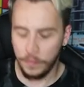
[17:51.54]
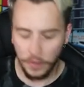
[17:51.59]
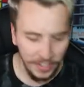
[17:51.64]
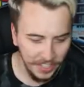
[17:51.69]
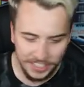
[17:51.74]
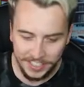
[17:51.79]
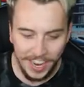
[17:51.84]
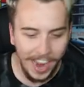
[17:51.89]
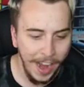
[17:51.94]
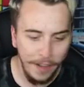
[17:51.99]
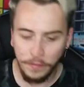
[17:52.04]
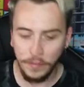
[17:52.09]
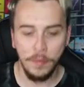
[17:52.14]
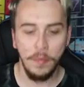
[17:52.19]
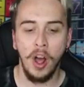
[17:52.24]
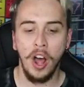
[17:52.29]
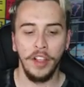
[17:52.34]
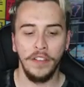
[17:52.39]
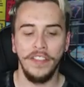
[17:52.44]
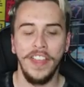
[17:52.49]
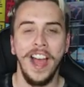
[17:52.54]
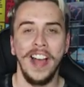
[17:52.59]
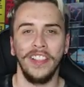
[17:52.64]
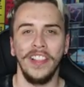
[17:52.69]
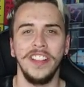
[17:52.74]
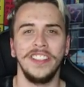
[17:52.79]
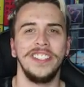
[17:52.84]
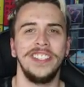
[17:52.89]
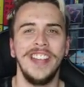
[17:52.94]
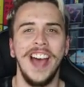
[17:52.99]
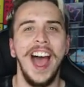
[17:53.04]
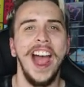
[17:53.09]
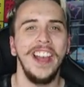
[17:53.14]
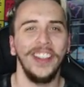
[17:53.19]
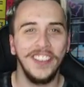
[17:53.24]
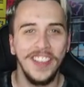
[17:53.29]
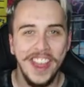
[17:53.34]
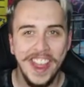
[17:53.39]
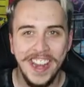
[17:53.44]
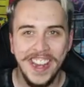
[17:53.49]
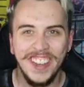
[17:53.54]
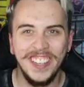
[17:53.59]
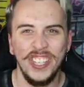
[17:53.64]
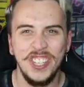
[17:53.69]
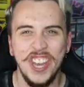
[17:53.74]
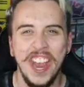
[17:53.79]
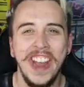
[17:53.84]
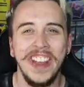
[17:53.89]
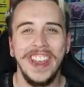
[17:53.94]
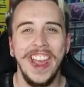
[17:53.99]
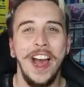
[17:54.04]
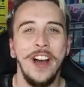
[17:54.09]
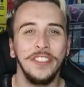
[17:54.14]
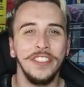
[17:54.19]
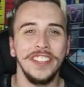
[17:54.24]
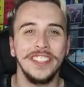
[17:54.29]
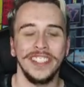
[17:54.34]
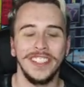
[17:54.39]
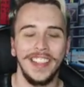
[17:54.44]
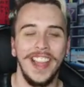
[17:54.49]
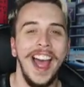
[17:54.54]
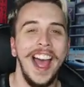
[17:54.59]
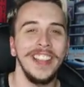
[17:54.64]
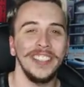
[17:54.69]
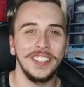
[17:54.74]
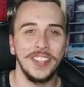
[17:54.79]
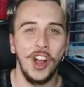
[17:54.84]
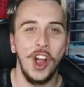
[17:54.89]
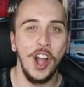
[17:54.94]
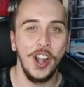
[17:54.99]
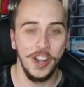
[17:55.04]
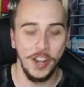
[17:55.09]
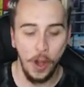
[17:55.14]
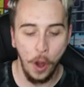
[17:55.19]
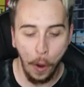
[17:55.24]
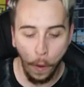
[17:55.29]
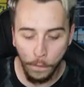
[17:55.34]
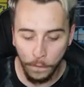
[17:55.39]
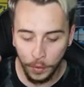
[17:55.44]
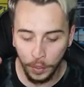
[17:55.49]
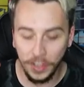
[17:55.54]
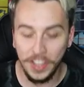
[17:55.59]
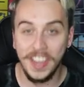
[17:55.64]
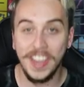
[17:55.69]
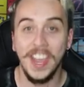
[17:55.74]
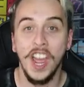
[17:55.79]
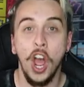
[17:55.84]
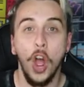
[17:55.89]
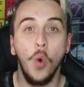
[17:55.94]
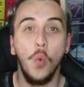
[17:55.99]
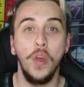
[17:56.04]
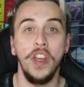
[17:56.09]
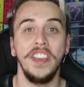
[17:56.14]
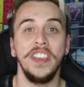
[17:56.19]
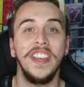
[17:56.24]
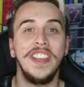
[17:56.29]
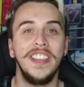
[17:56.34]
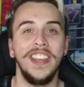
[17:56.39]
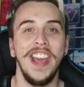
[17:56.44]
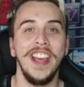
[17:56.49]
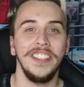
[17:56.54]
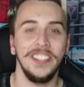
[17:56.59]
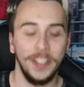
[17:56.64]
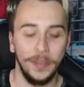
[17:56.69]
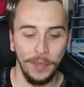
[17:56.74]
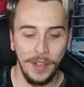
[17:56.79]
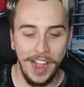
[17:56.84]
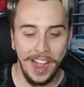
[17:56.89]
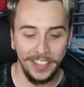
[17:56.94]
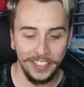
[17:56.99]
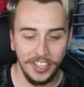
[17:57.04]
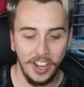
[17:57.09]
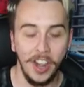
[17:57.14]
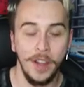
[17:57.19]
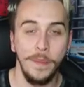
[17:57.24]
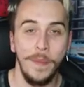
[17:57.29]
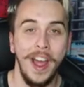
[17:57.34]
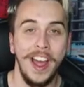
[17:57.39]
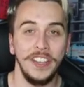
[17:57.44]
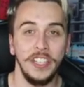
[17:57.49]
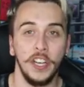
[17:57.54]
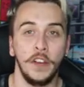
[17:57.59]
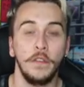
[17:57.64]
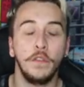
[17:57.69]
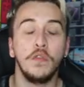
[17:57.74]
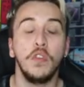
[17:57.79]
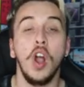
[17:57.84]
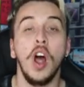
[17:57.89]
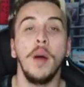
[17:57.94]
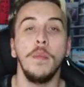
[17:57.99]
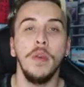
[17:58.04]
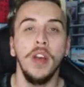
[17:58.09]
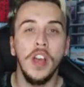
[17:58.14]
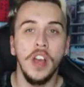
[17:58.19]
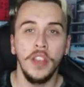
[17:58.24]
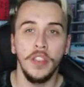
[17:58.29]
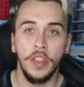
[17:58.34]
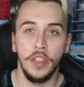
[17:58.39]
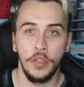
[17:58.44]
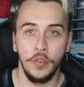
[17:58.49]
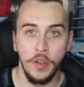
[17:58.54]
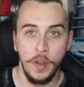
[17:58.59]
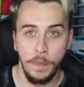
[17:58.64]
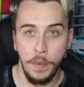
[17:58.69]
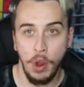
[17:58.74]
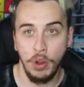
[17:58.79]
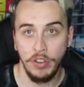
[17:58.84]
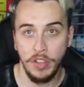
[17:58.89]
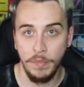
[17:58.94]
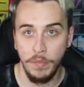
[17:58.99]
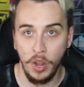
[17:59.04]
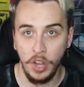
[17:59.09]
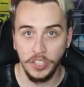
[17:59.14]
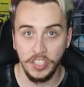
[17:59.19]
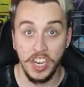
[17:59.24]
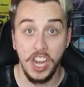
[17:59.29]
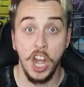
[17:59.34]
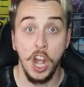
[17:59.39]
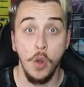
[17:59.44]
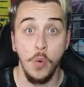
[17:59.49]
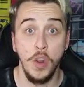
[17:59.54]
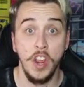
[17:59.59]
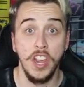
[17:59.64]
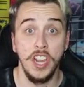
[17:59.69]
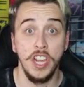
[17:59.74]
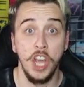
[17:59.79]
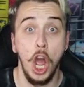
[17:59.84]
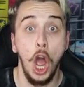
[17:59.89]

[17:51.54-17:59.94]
aside from all of that, let's dial in and check out this last card and hopefully we can get some last card magic from the three Pokeballs. Here we